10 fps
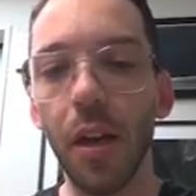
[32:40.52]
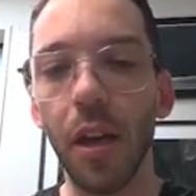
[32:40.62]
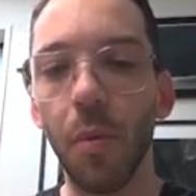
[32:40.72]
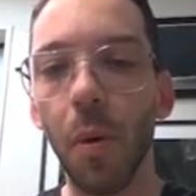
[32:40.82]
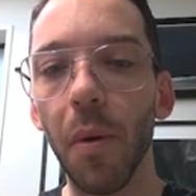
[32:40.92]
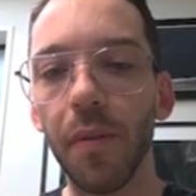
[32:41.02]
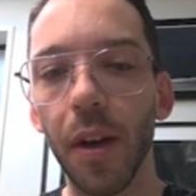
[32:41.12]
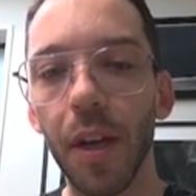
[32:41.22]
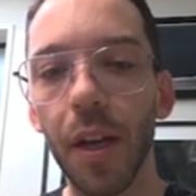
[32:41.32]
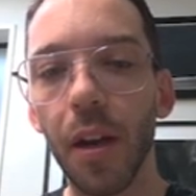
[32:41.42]
You know, what we've
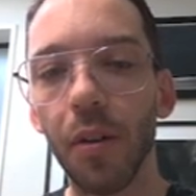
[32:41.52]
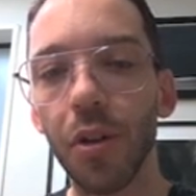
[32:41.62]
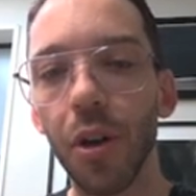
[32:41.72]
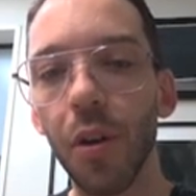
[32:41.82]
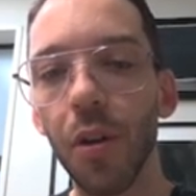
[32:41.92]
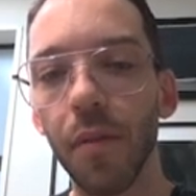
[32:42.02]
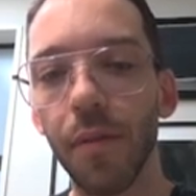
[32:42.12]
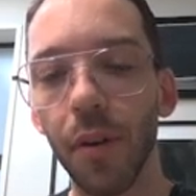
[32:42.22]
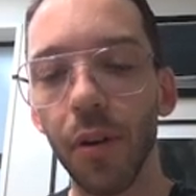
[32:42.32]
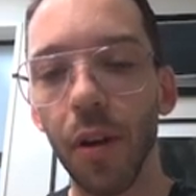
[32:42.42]
done here, and I'll show you the
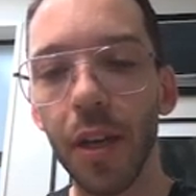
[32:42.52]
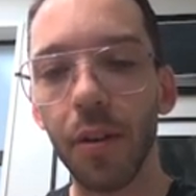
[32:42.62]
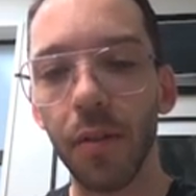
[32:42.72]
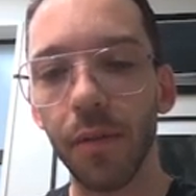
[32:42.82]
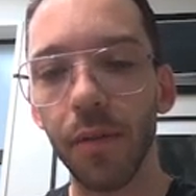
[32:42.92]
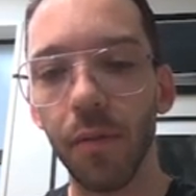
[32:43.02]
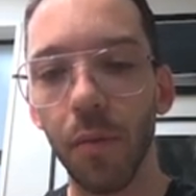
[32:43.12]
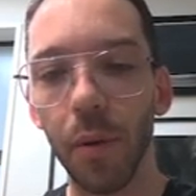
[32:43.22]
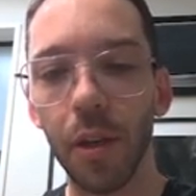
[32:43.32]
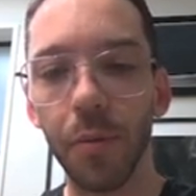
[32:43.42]
photo later of
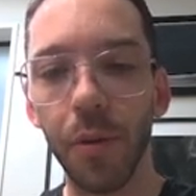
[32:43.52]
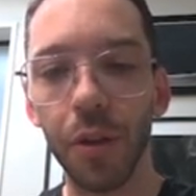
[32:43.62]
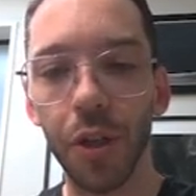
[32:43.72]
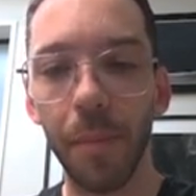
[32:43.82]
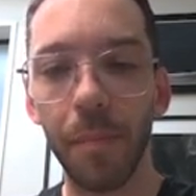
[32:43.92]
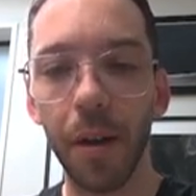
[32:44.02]
what we did with this chap,